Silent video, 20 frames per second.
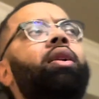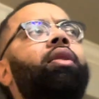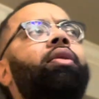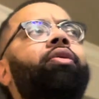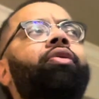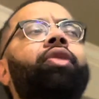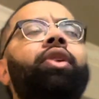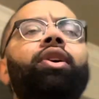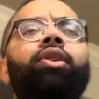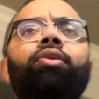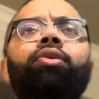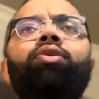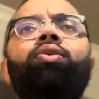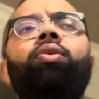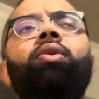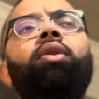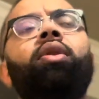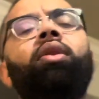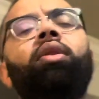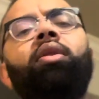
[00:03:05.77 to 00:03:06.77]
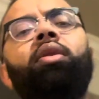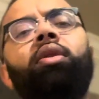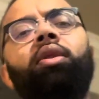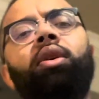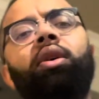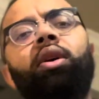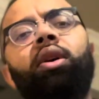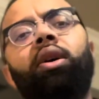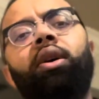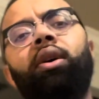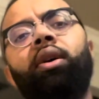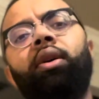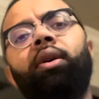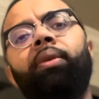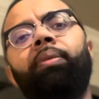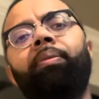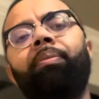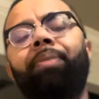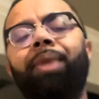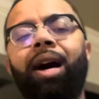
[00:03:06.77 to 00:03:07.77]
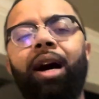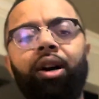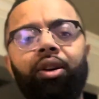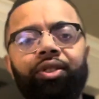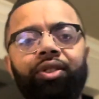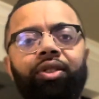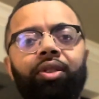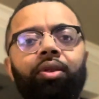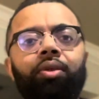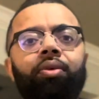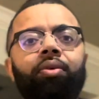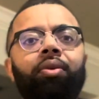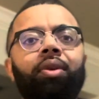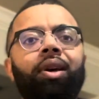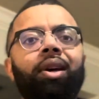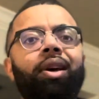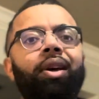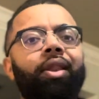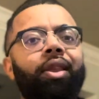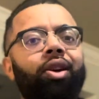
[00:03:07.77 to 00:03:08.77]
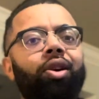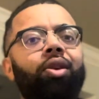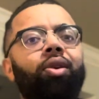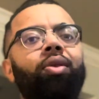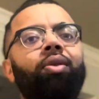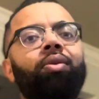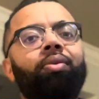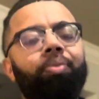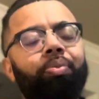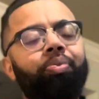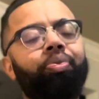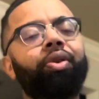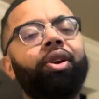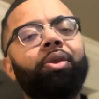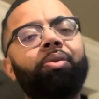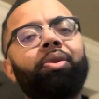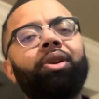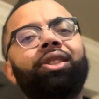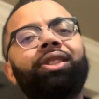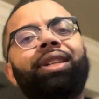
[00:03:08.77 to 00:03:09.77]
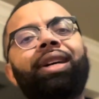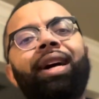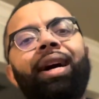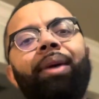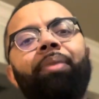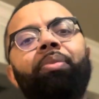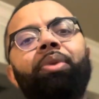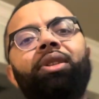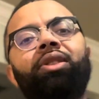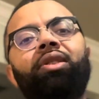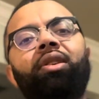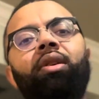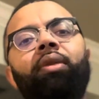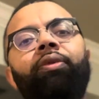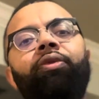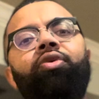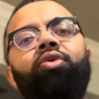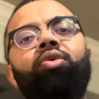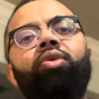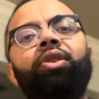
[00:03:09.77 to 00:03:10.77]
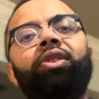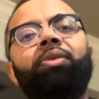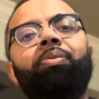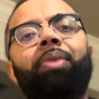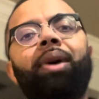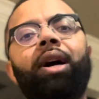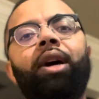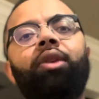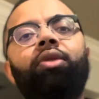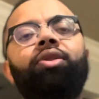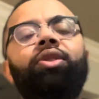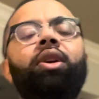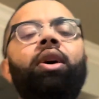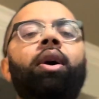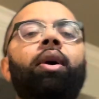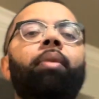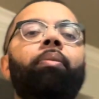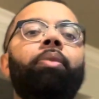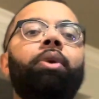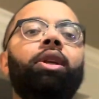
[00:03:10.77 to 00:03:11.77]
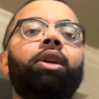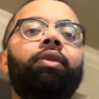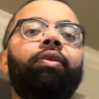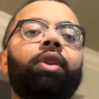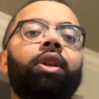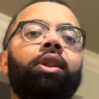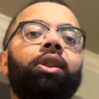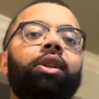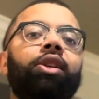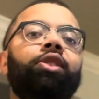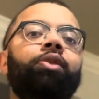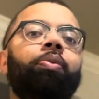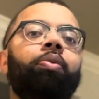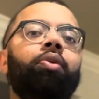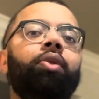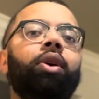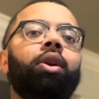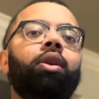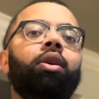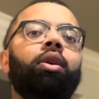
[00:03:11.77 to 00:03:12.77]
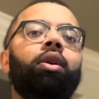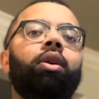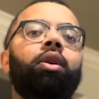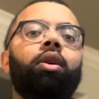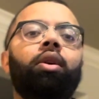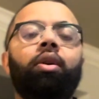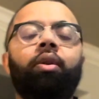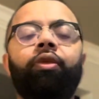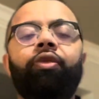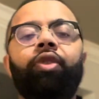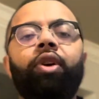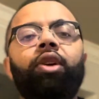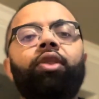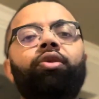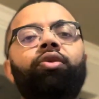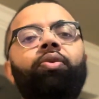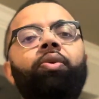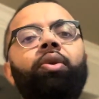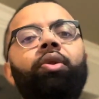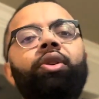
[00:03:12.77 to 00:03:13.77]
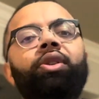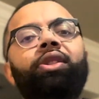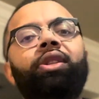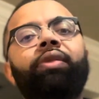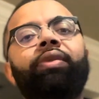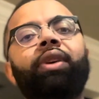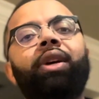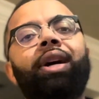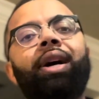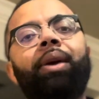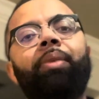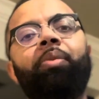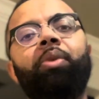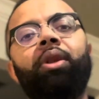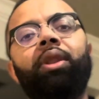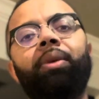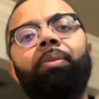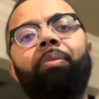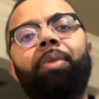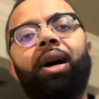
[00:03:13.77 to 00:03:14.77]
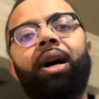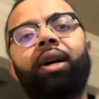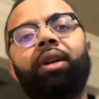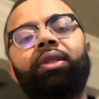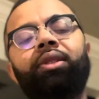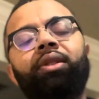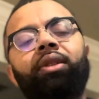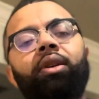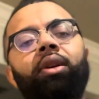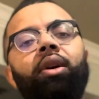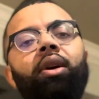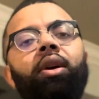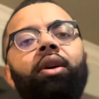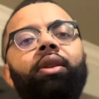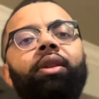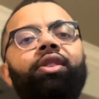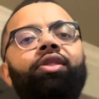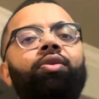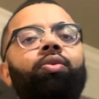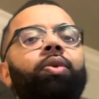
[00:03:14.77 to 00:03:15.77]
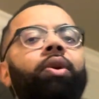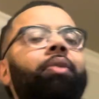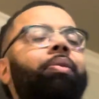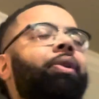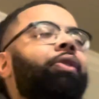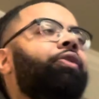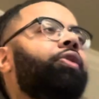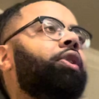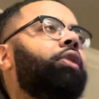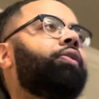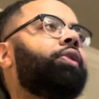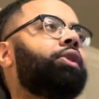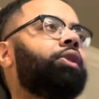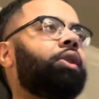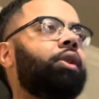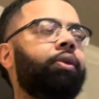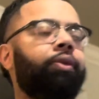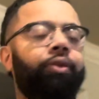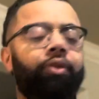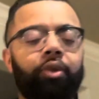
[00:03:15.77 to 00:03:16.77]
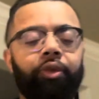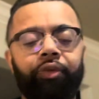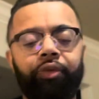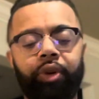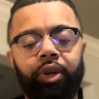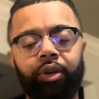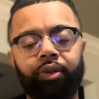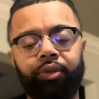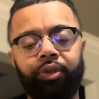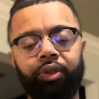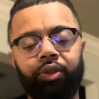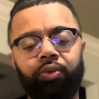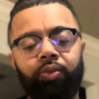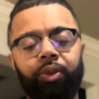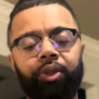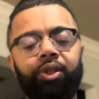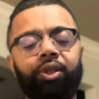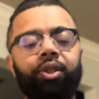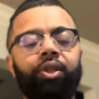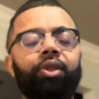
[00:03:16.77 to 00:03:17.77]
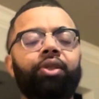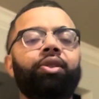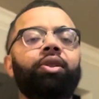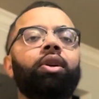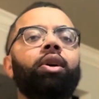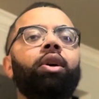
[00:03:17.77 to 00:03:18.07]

Fragrance World, Milestone, they all pretty much copy Tom Ford's bottles. But even at this point, Fragrance World is even copying the box. This is one of my favorite Tom Ford fragrances, which is